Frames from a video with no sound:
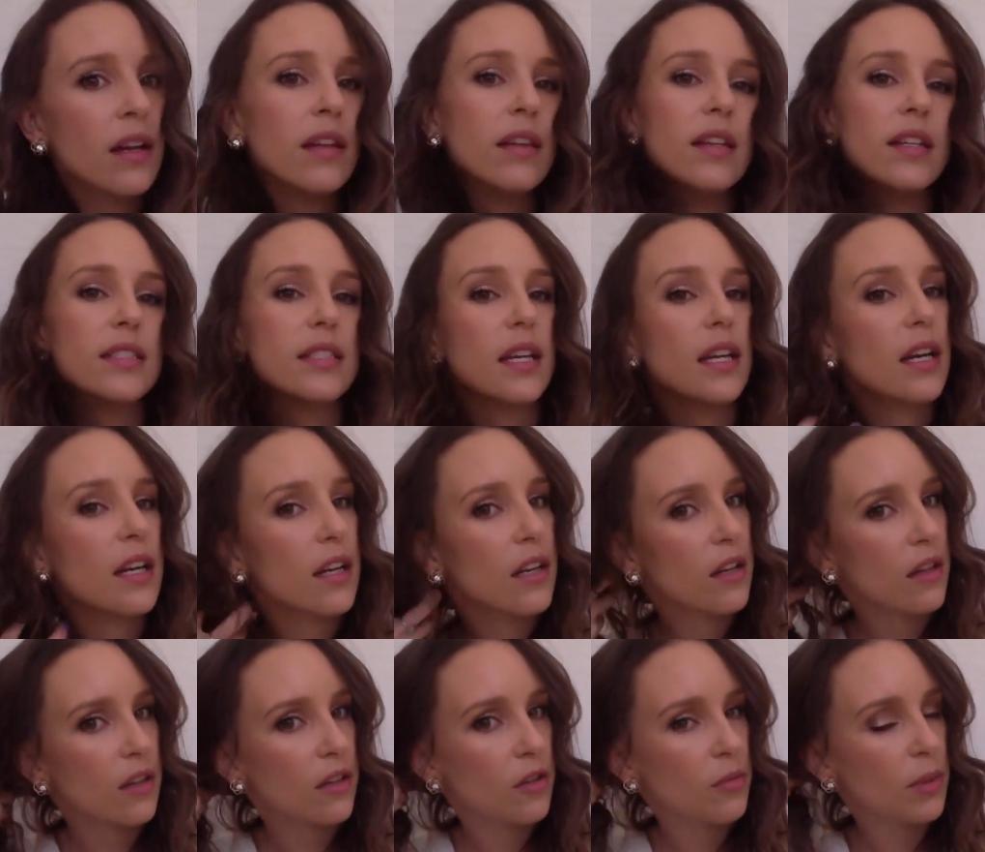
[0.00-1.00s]
This side I did a
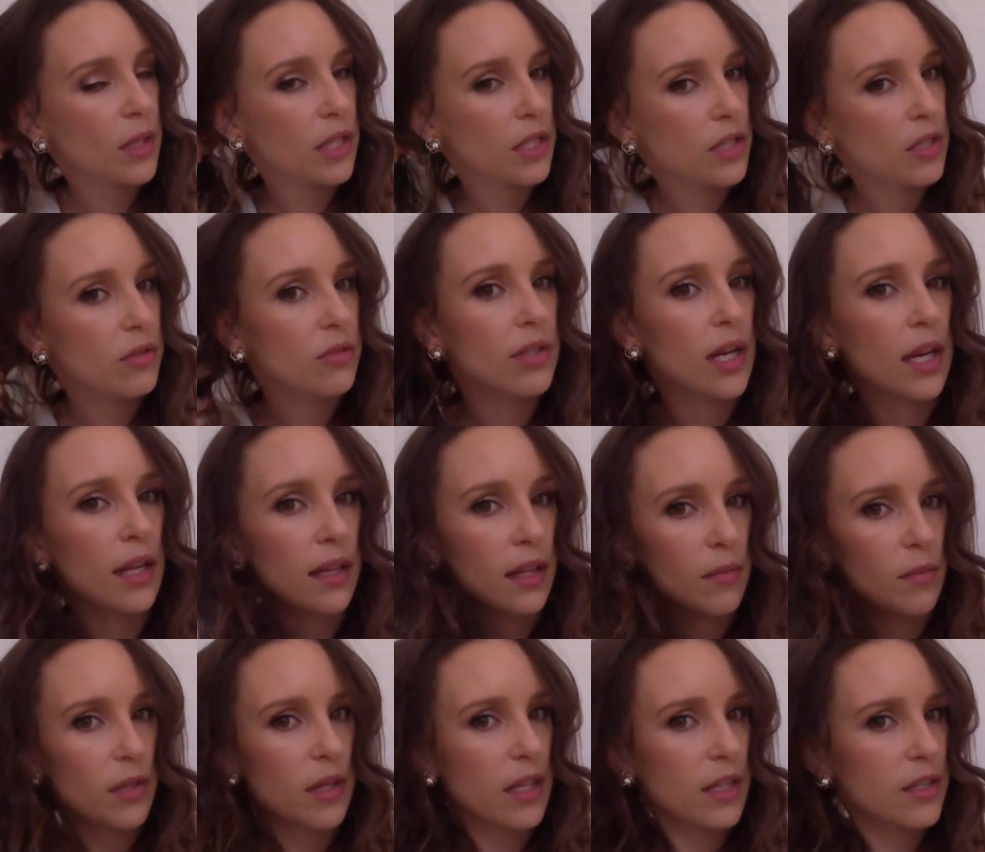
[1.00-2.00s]
little bit too tightly,
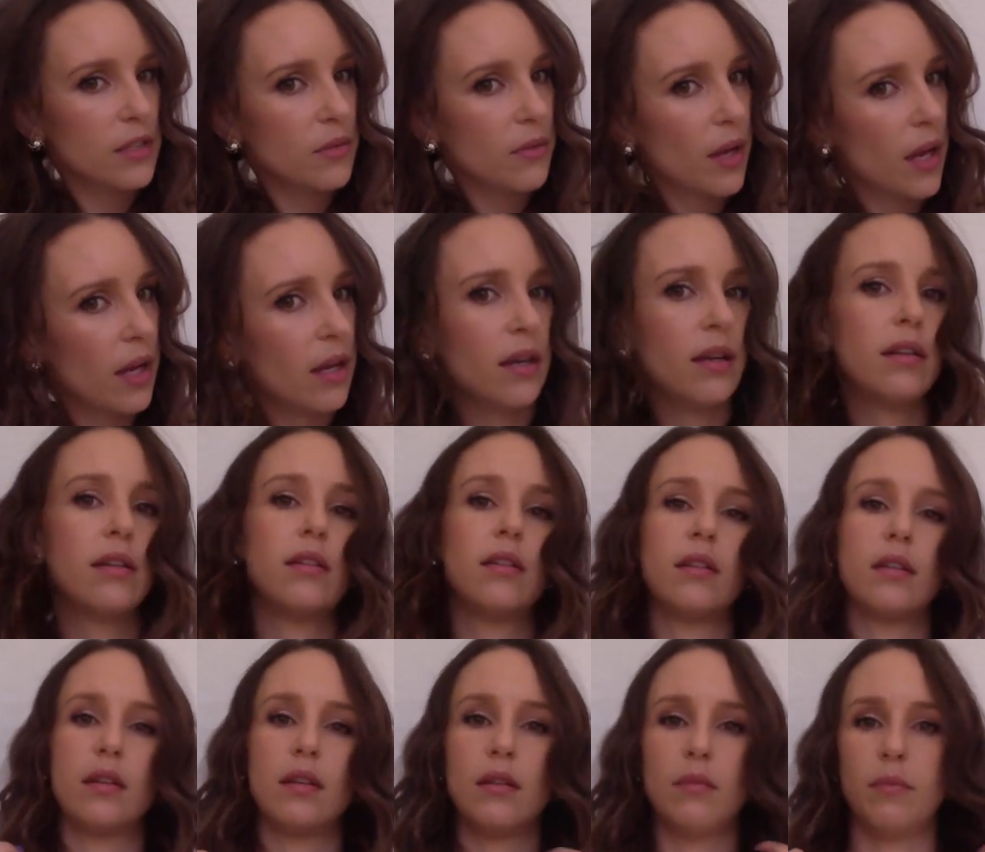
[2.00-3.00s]
but that's okay
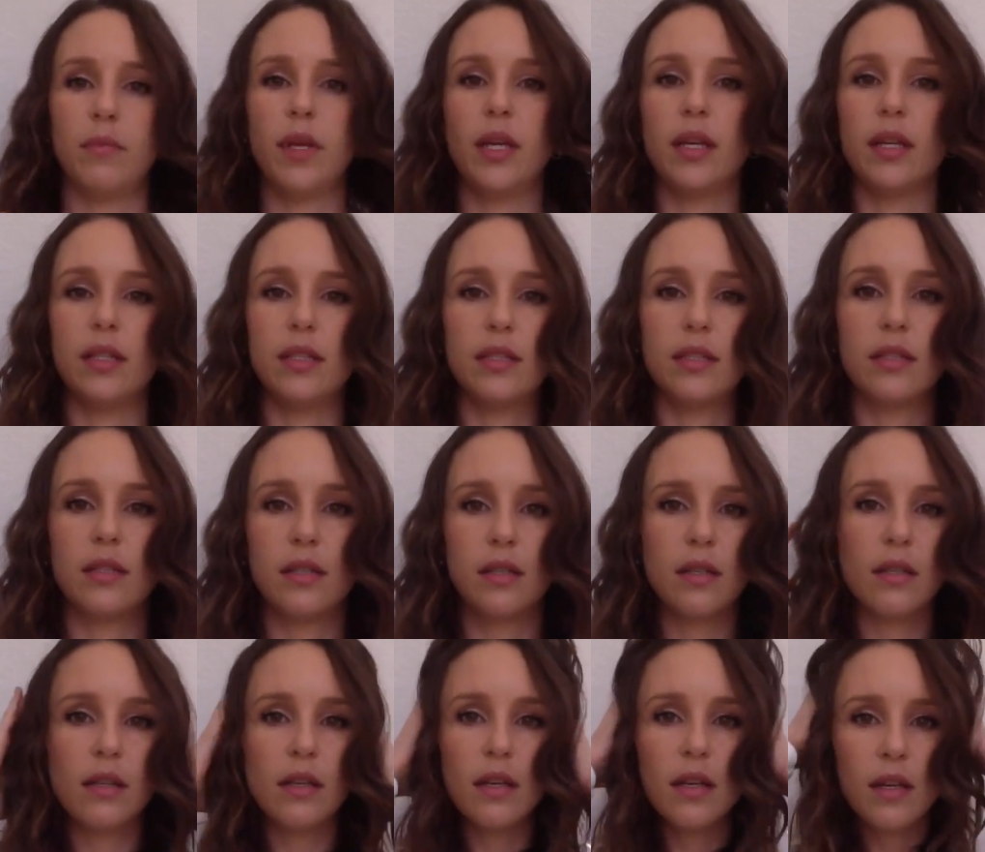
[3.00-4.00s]
because
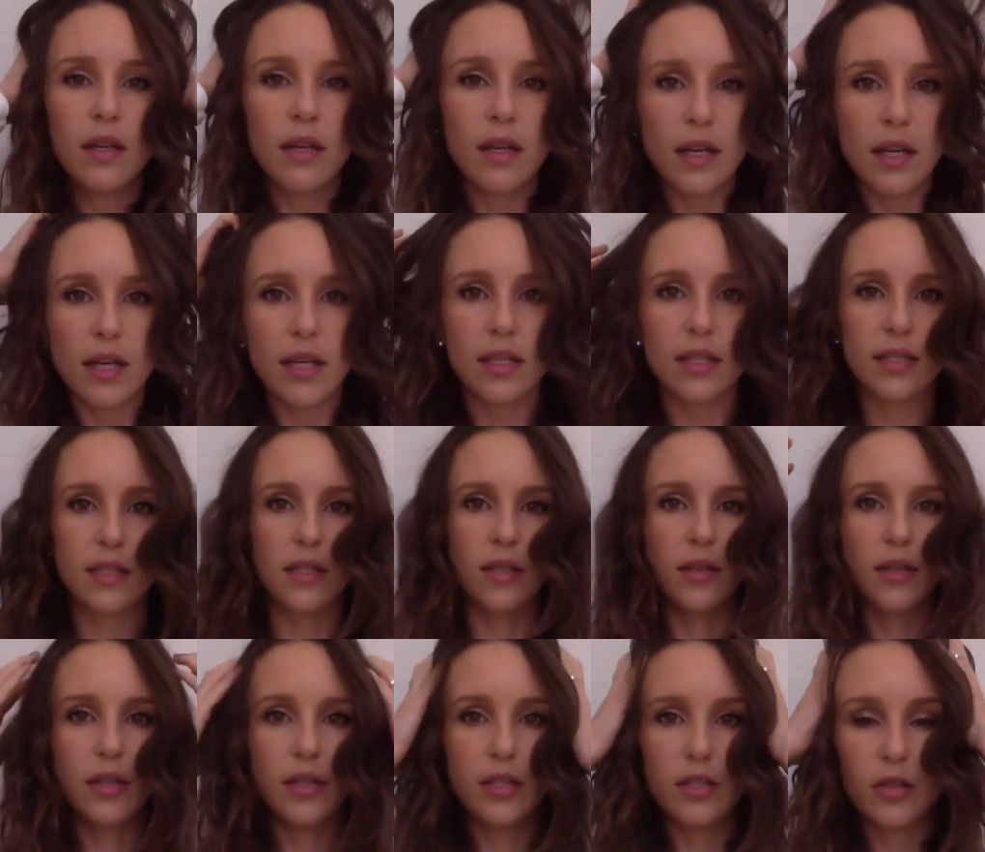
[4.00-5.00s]
it still
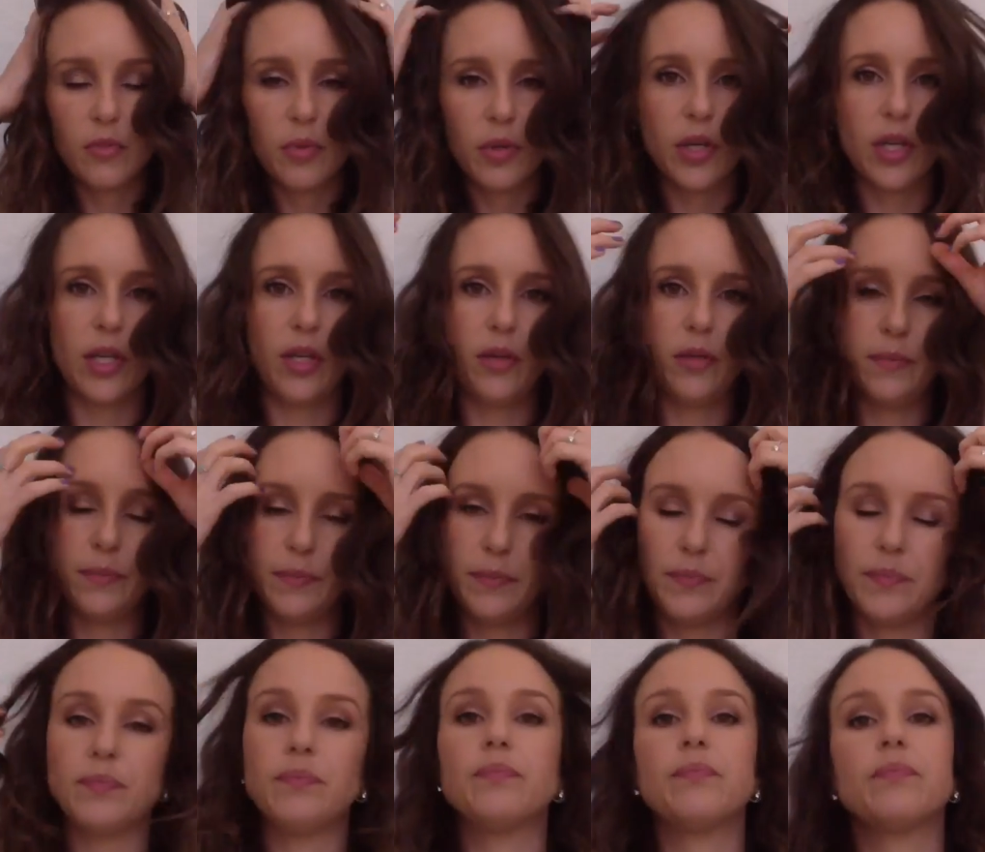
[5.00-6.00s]
looks super cute.
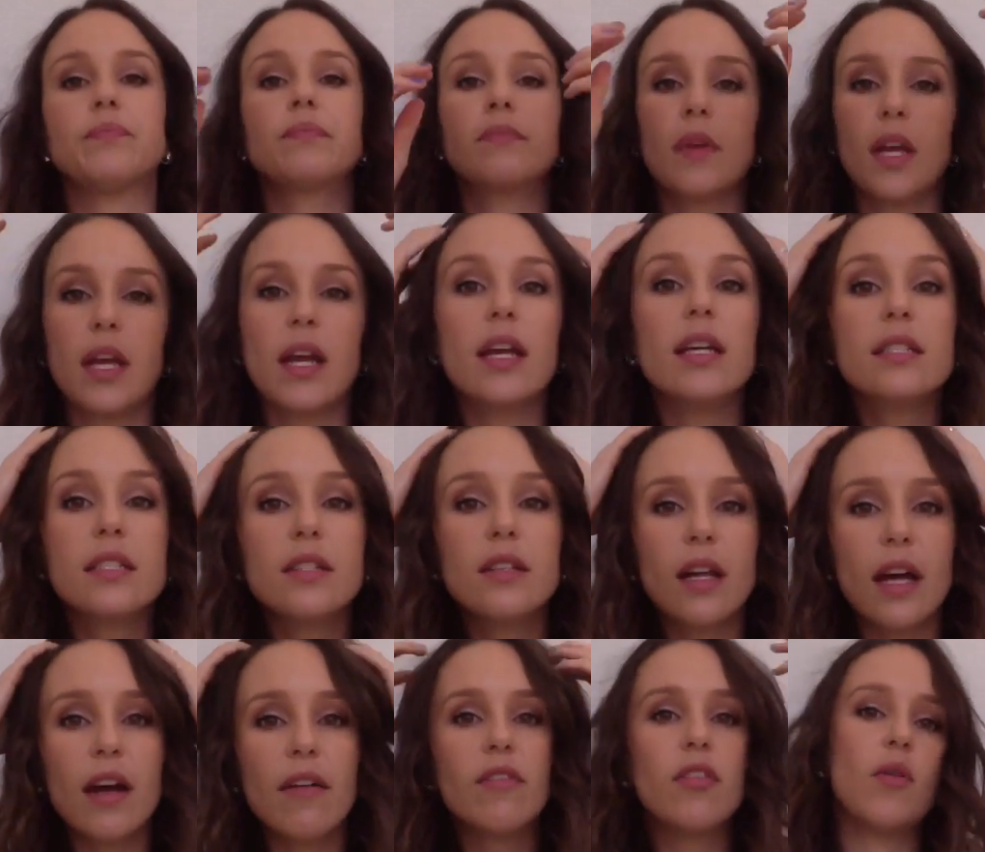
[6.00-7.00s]
And I still
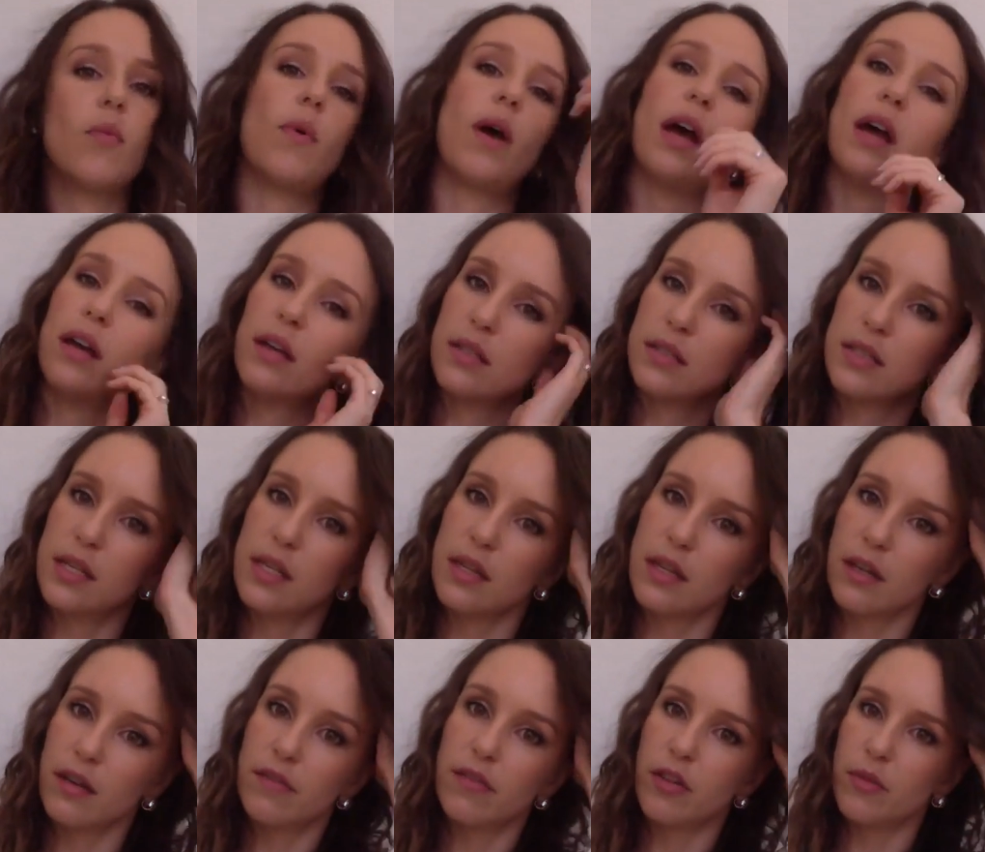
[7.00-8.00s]
have the wax in
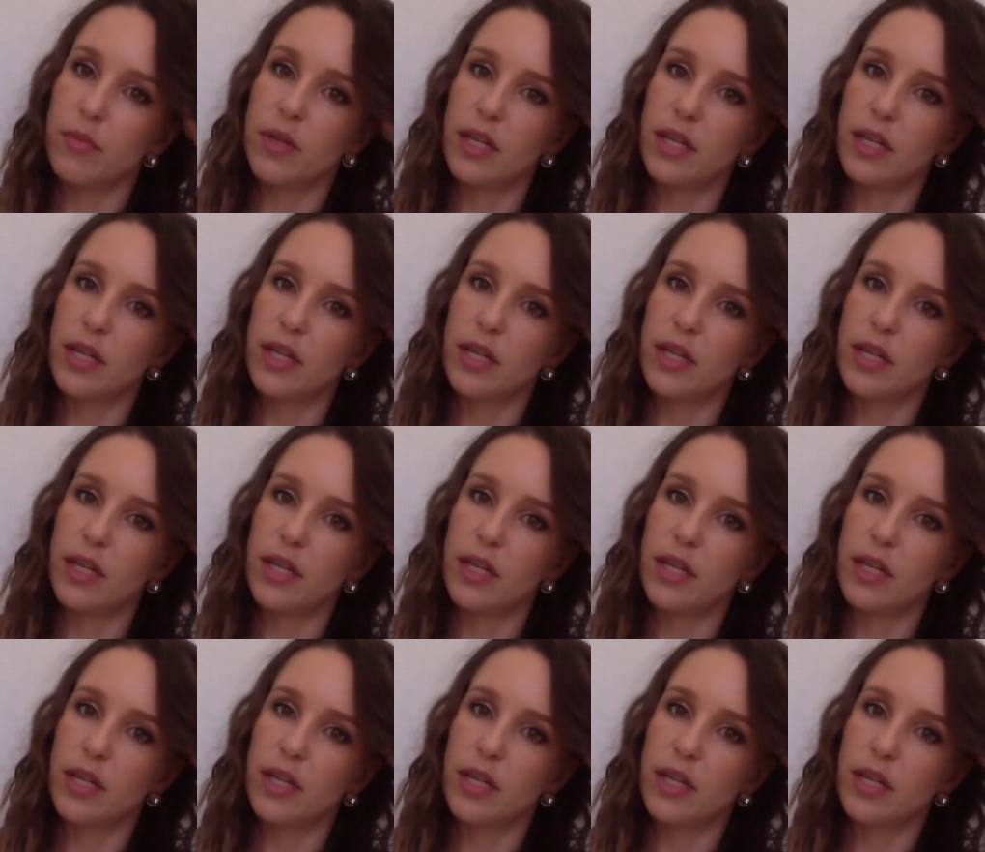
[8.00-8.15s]
there from